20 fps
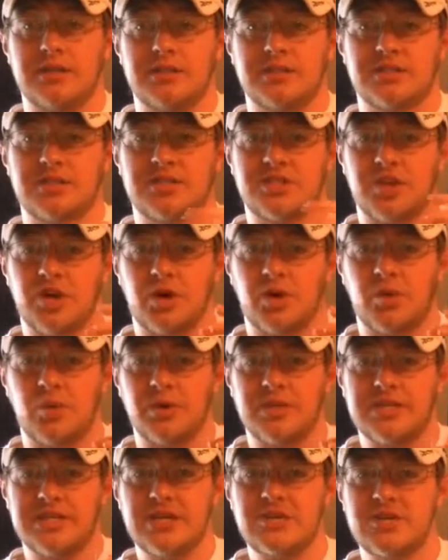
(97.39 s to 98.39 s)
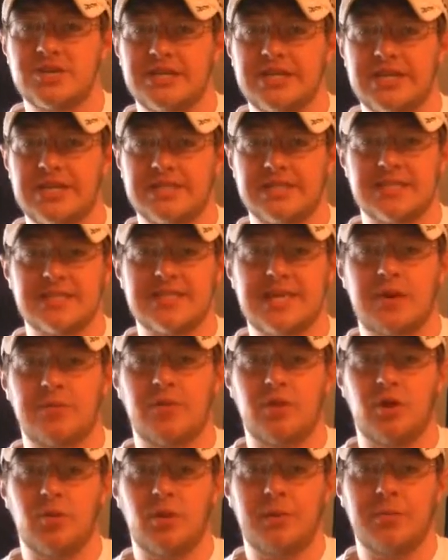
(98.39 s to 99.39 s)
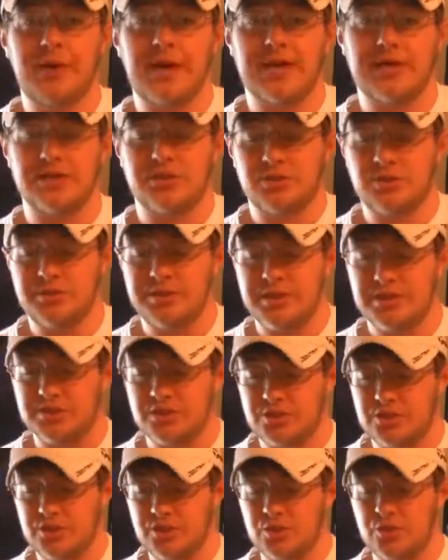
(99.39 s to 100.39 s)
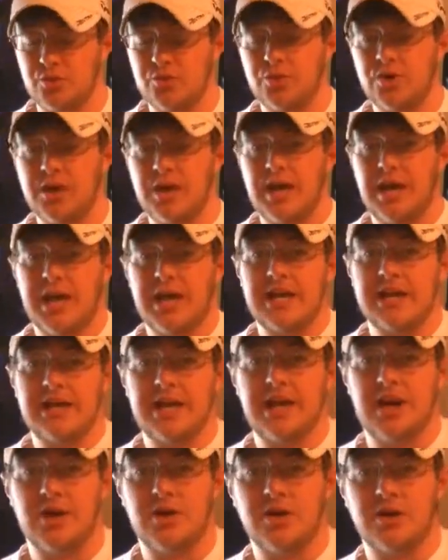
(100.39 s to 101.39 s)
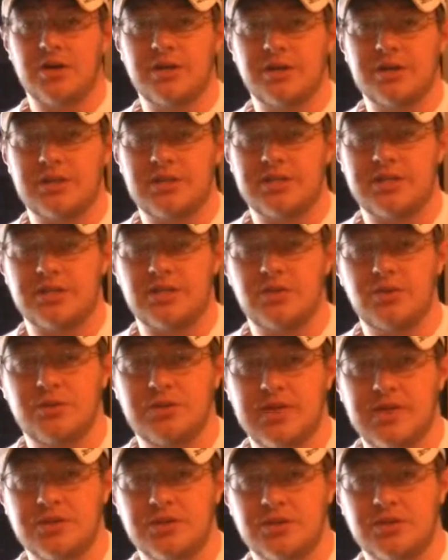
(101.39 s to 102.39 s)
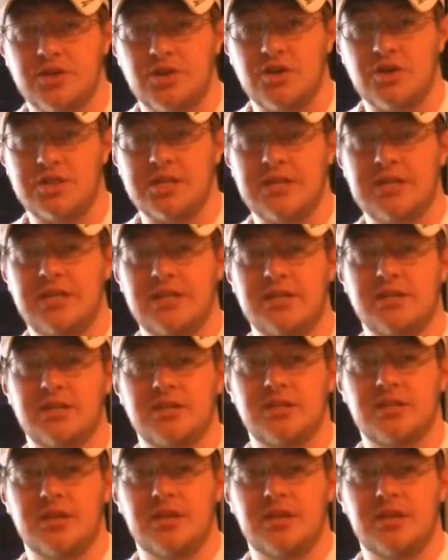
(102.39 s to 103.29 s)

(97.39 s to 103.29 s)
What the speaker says: So what's interesting is this happened all the way back in 2002, and now in 2013,